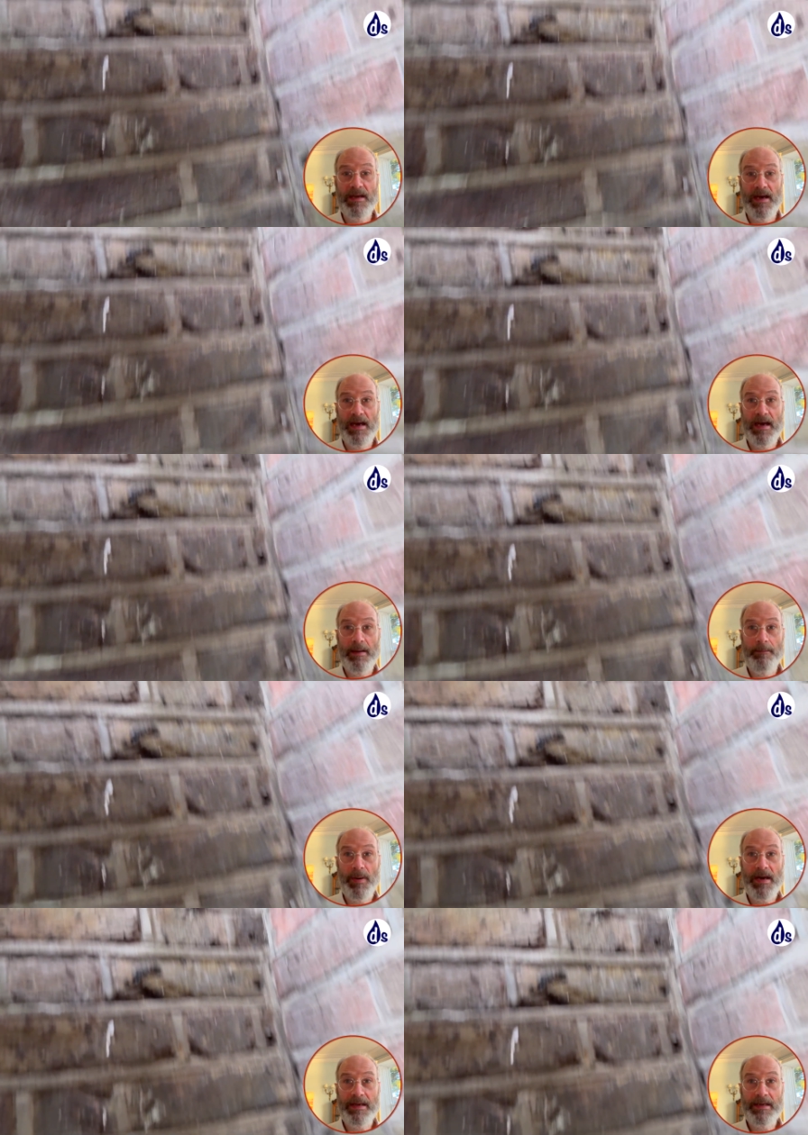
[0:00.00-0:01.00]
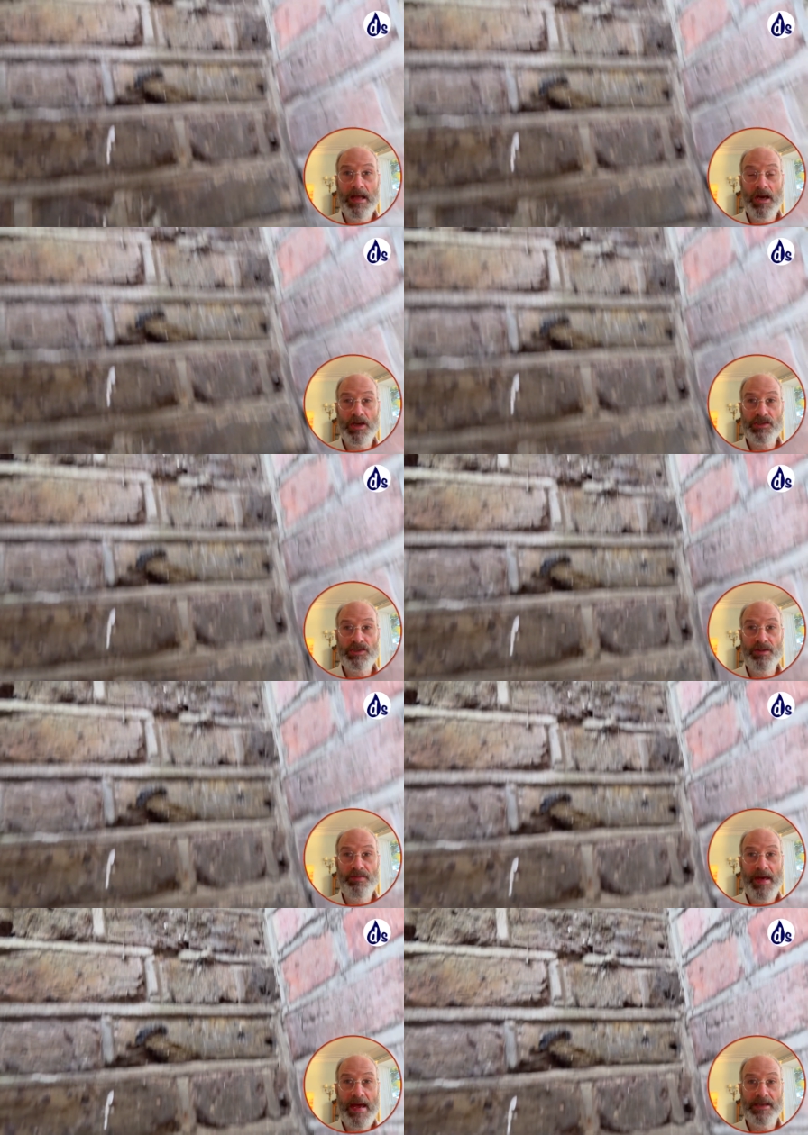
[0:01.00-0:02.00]
by and large
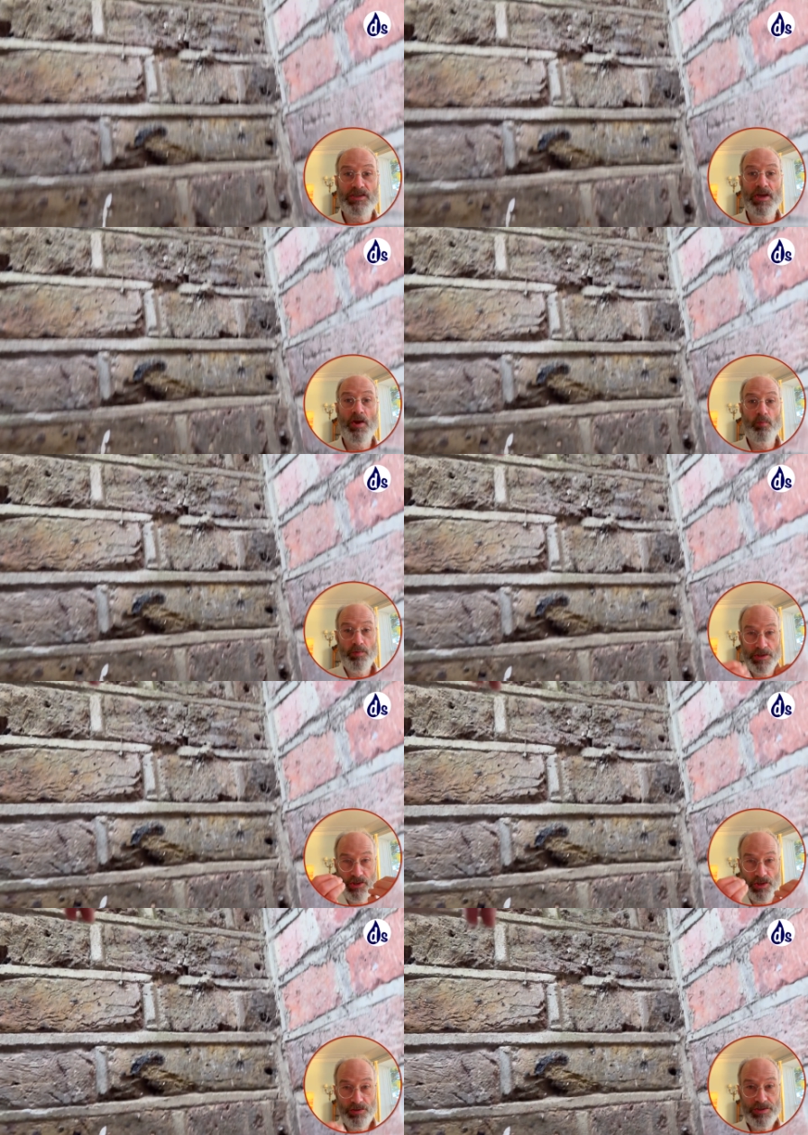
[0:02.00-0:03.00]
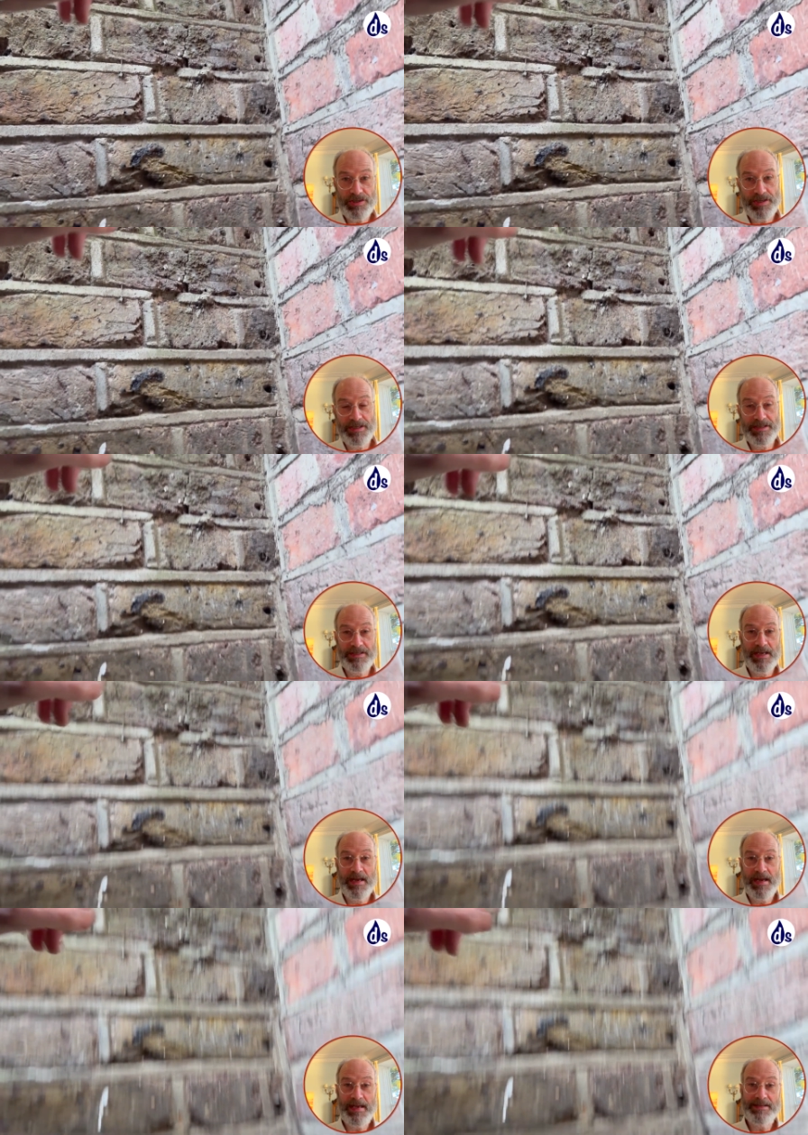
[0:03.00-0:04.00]
that reduces
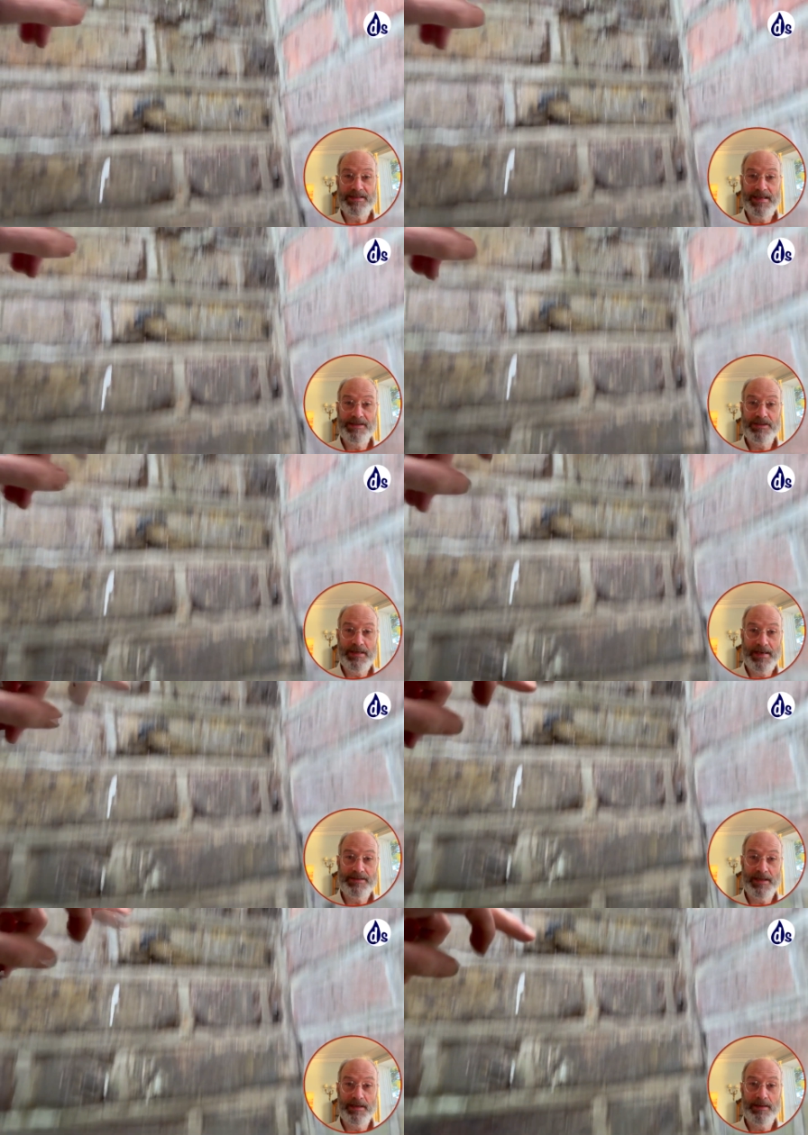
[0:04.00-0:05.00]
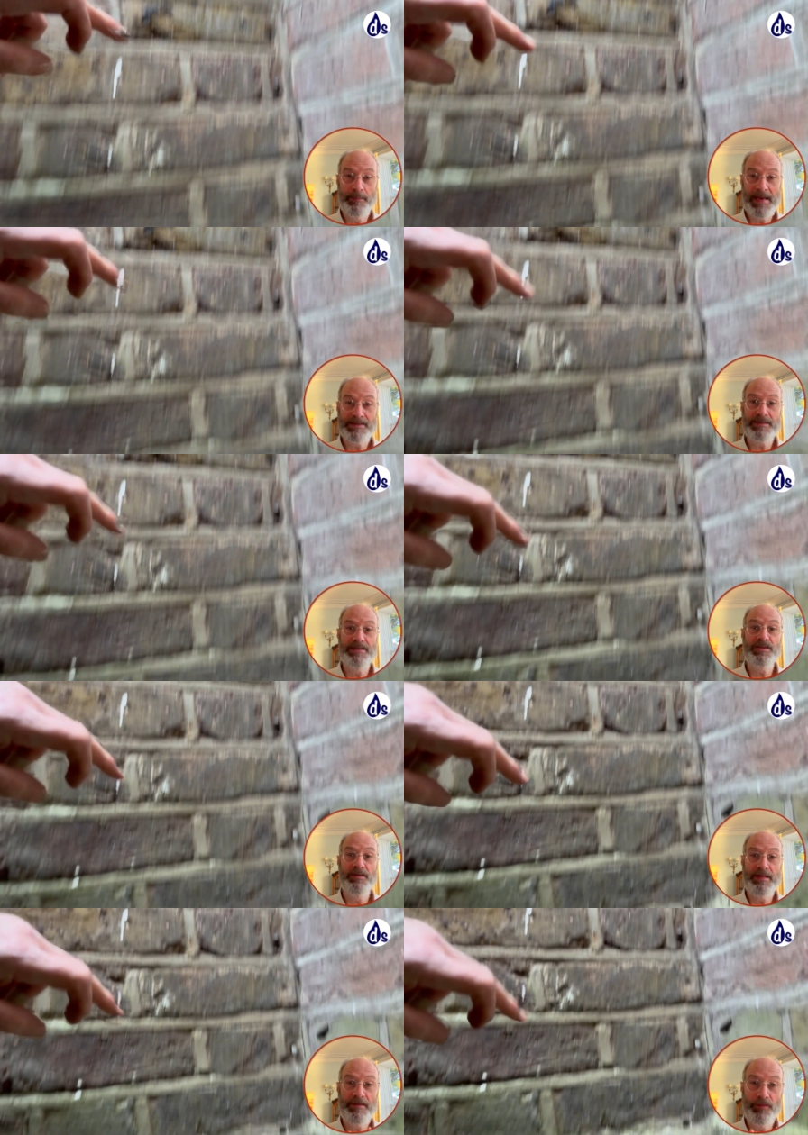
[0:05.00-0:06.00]
its insulating capacity, so
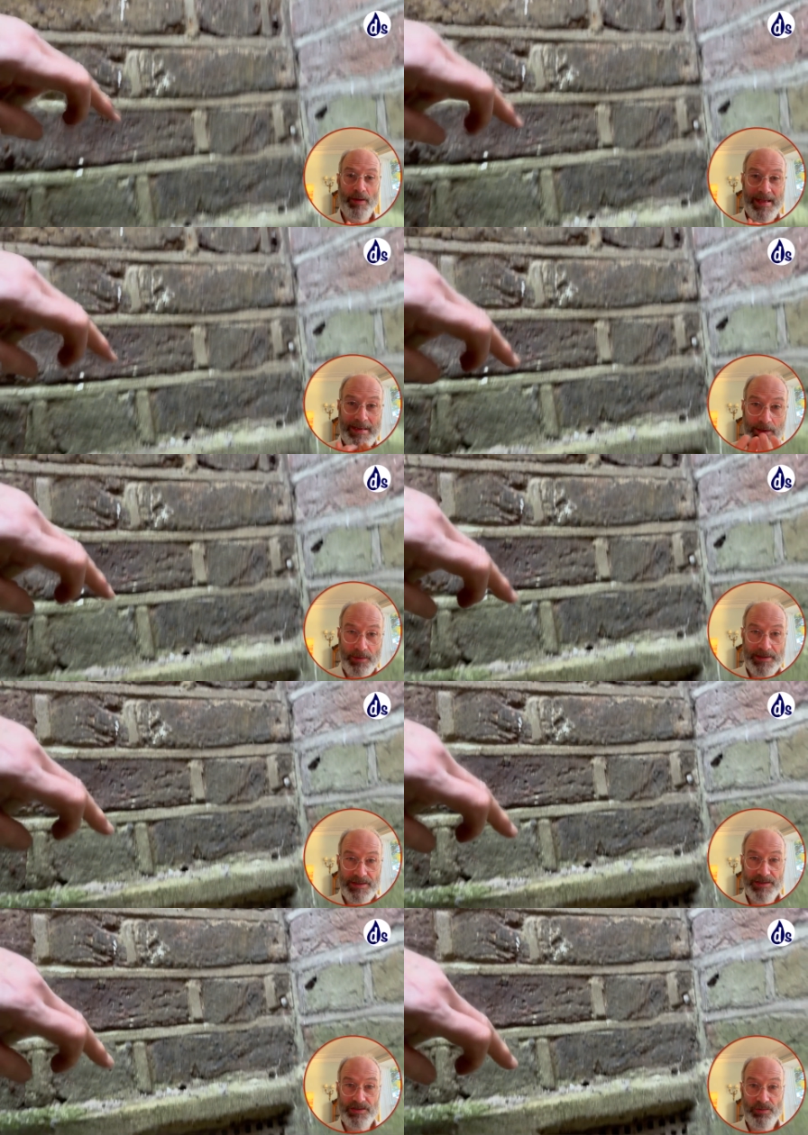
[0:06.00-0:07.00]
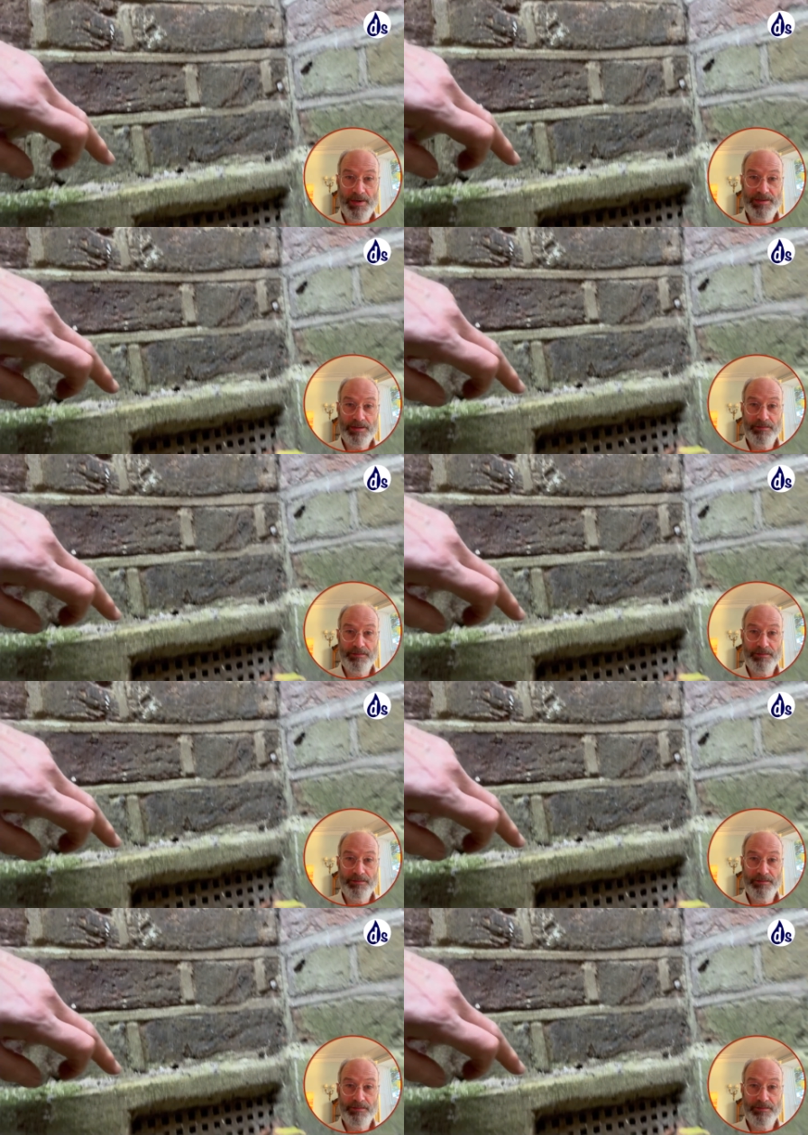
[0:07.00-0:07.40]
therefore increases the risk of